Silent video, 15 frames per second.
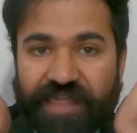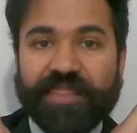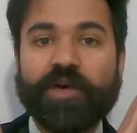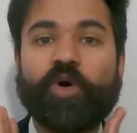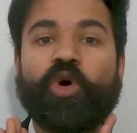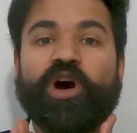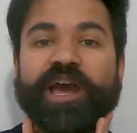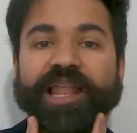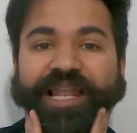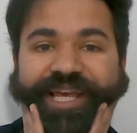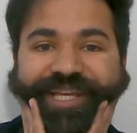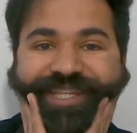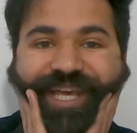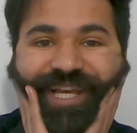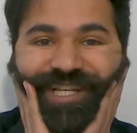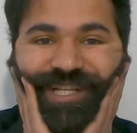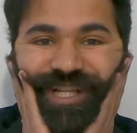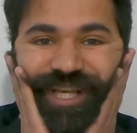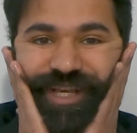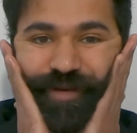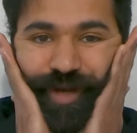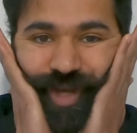the oil is
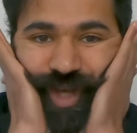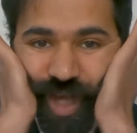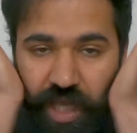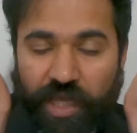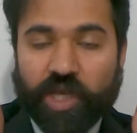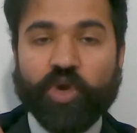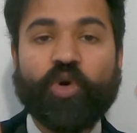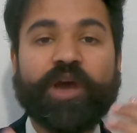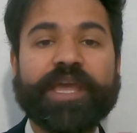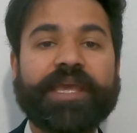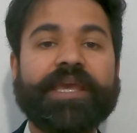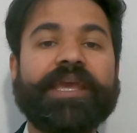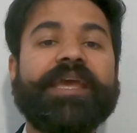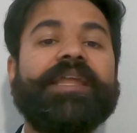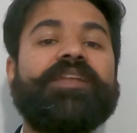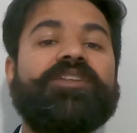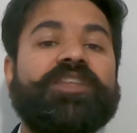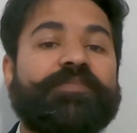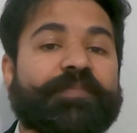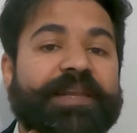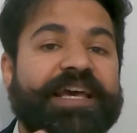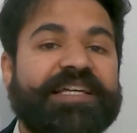actually going into
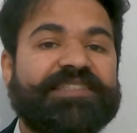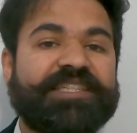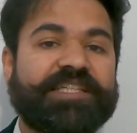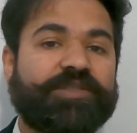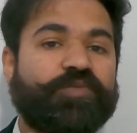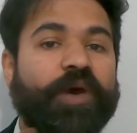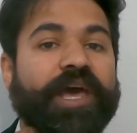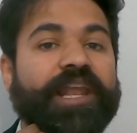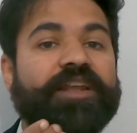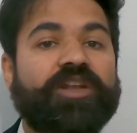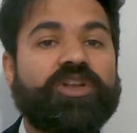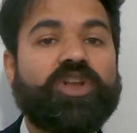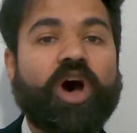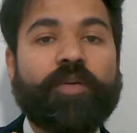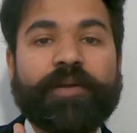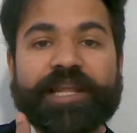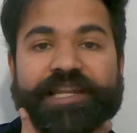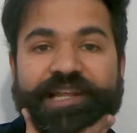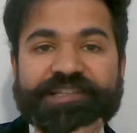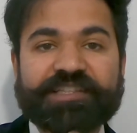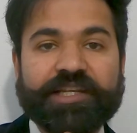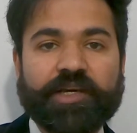the places where it normally
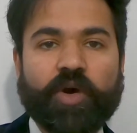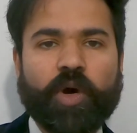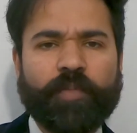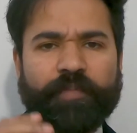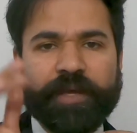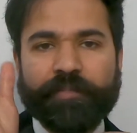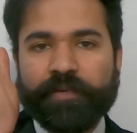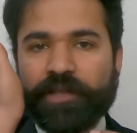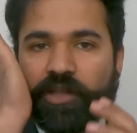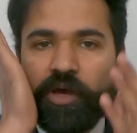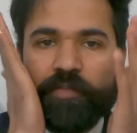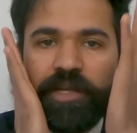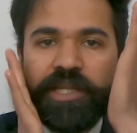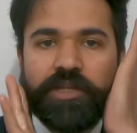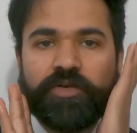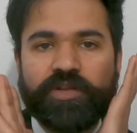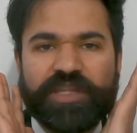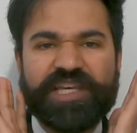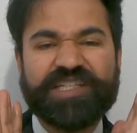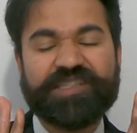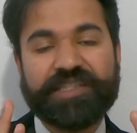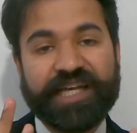doesn't go. People normally do
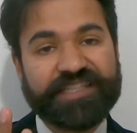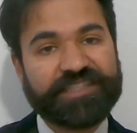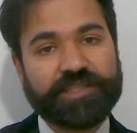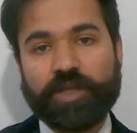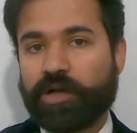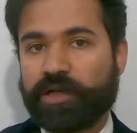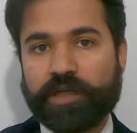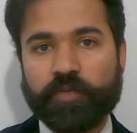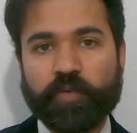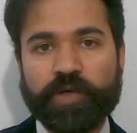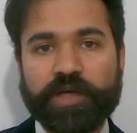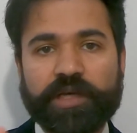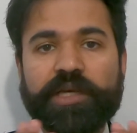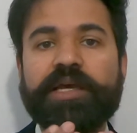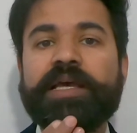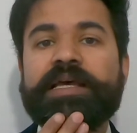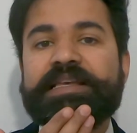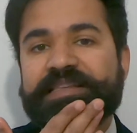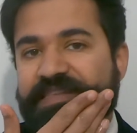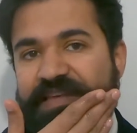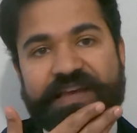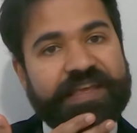this, that's not gonna work.
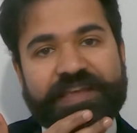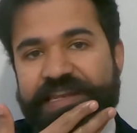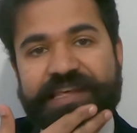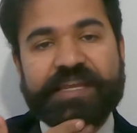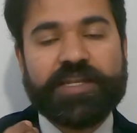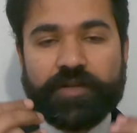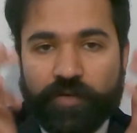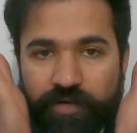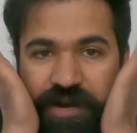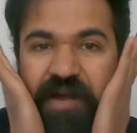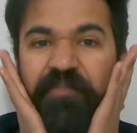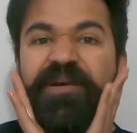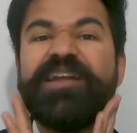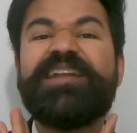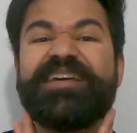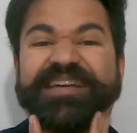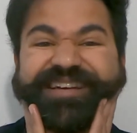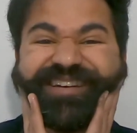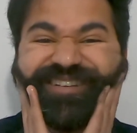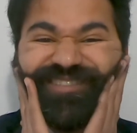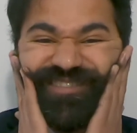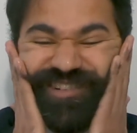So you need to rub it
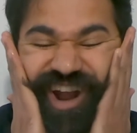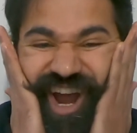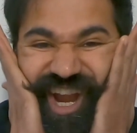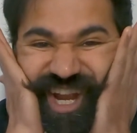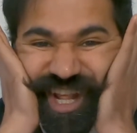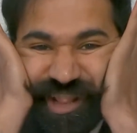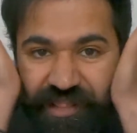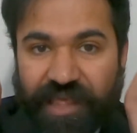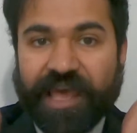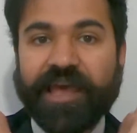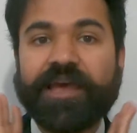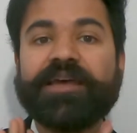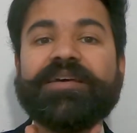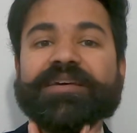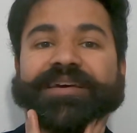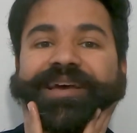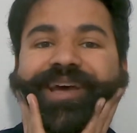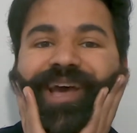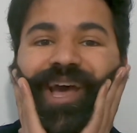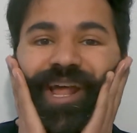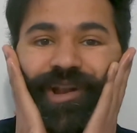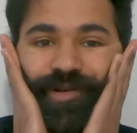right in there
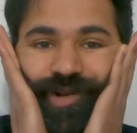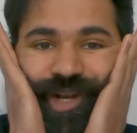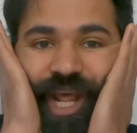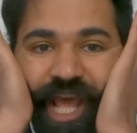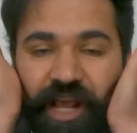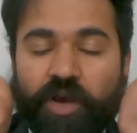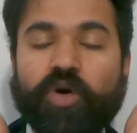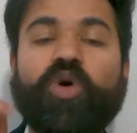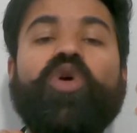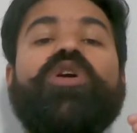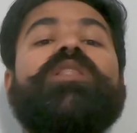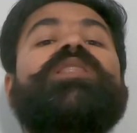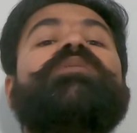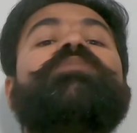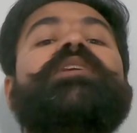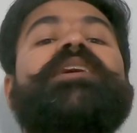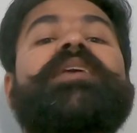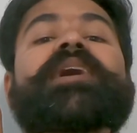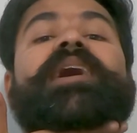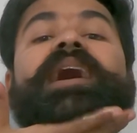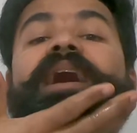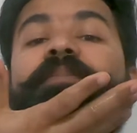and take all the way
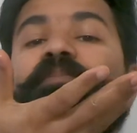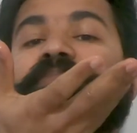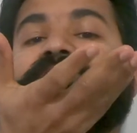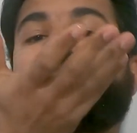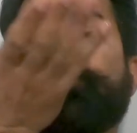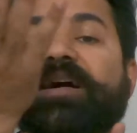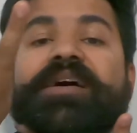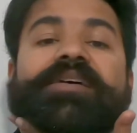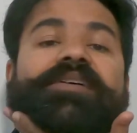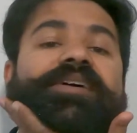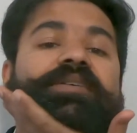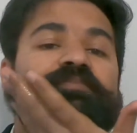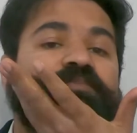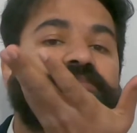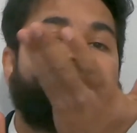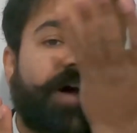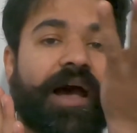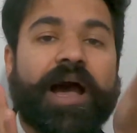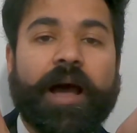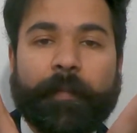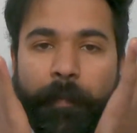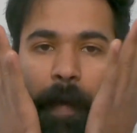up, up,
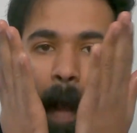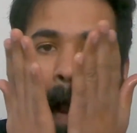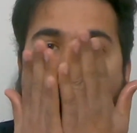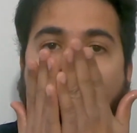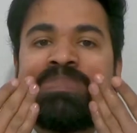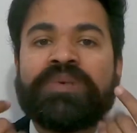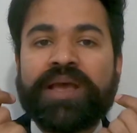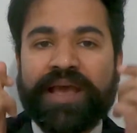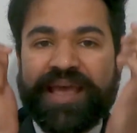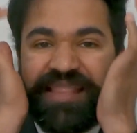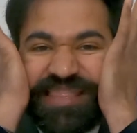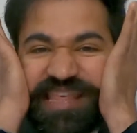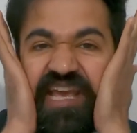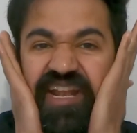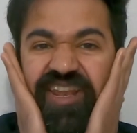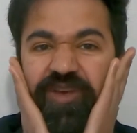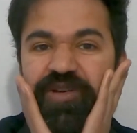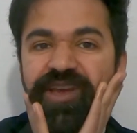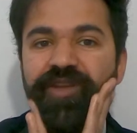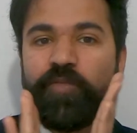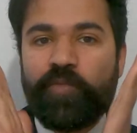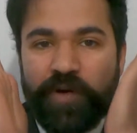up, and then you
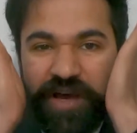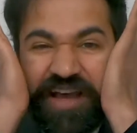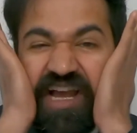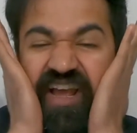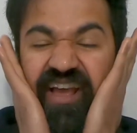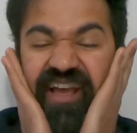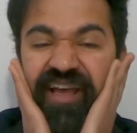can work